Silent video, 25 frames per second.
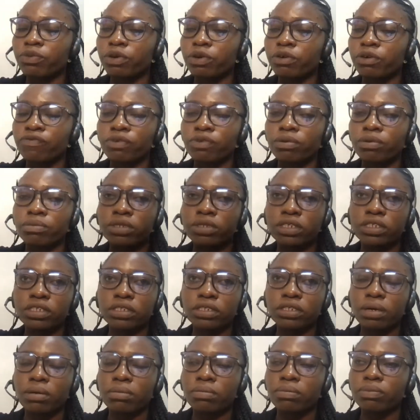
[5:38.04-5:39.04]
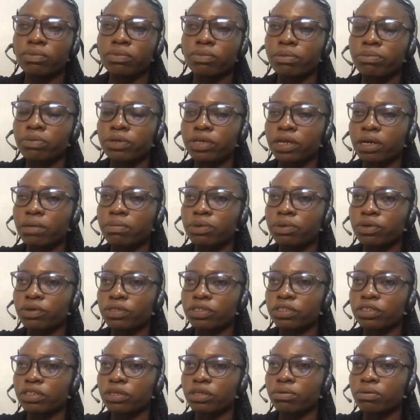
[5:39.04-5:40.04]
very well from this
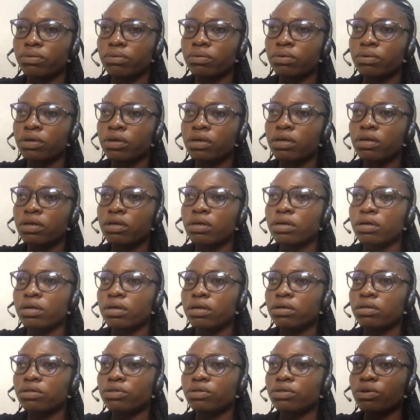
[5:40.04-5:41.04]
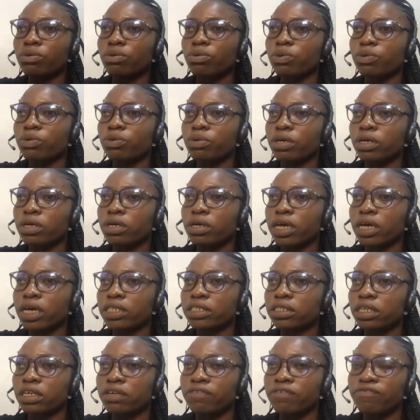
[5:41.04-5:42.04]
webinar, because they will
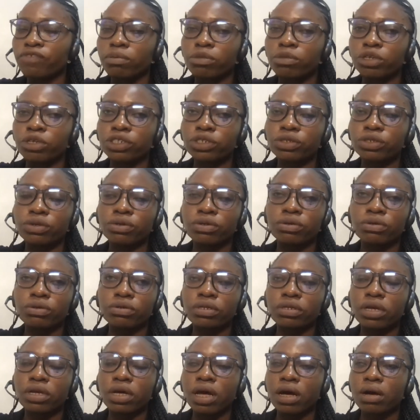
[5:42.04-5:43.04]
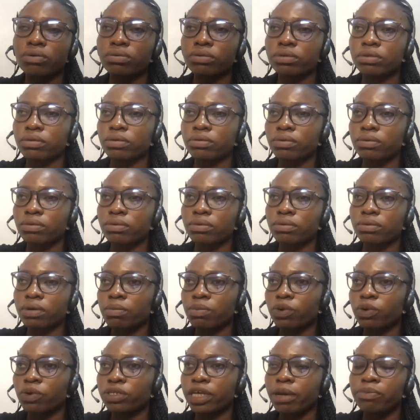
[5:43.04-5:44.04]
get information on how
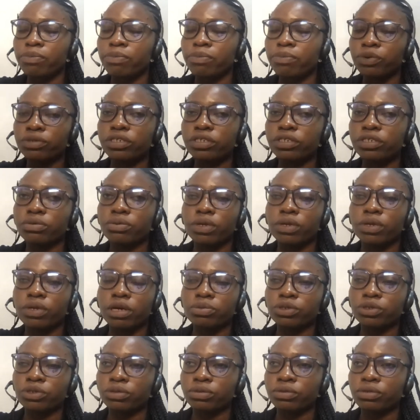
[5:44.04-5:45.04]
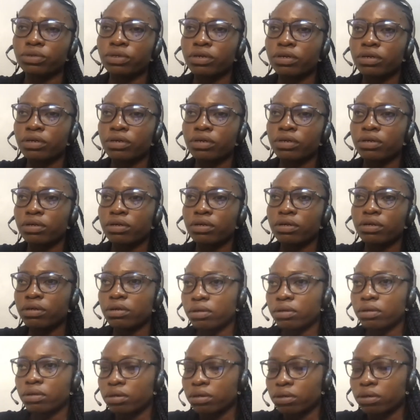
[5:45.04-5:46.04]
what they are building will help to
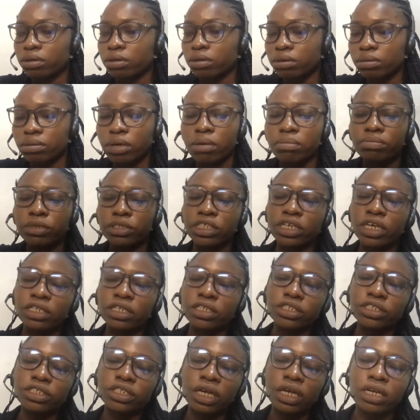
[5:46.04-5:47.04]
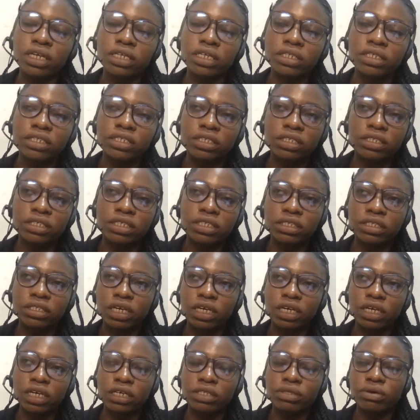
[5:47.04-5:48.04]
mitigate the
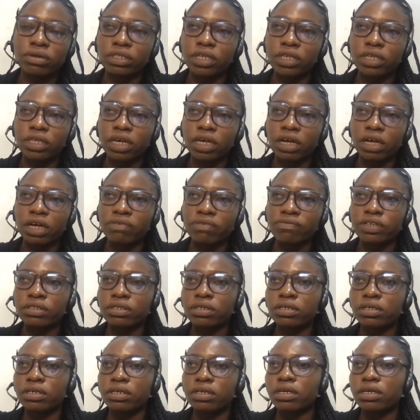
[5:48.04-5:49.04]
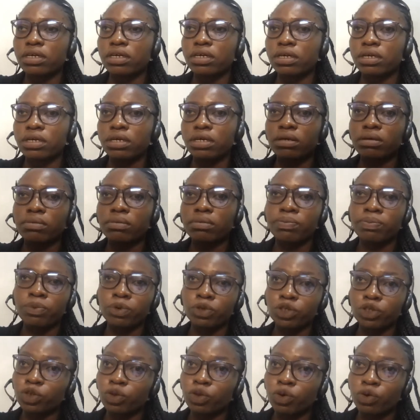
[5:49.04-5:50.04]
challenges this sector is having
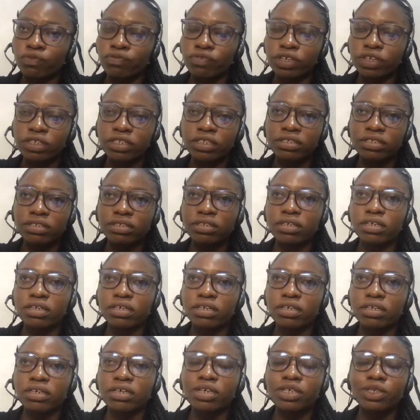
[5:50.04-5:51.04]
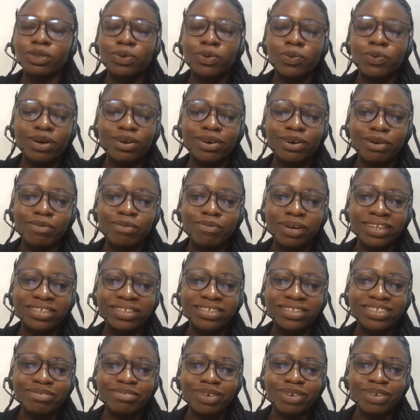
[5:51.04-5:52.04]
post-COVID. So
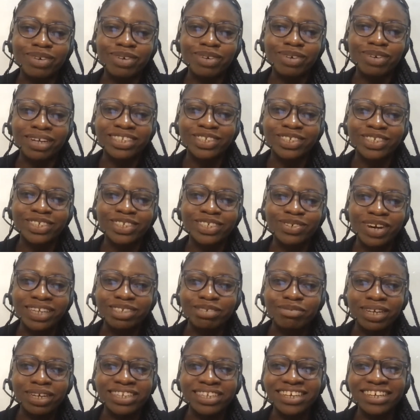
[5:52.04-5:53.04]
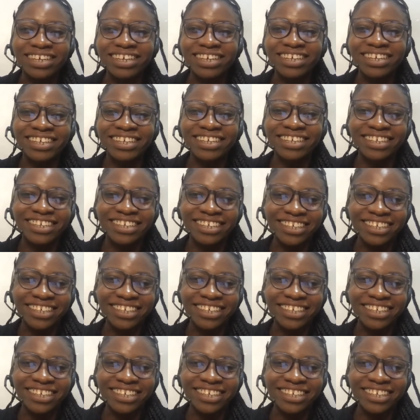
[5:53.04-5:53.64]
welcome, Joe Ajibade.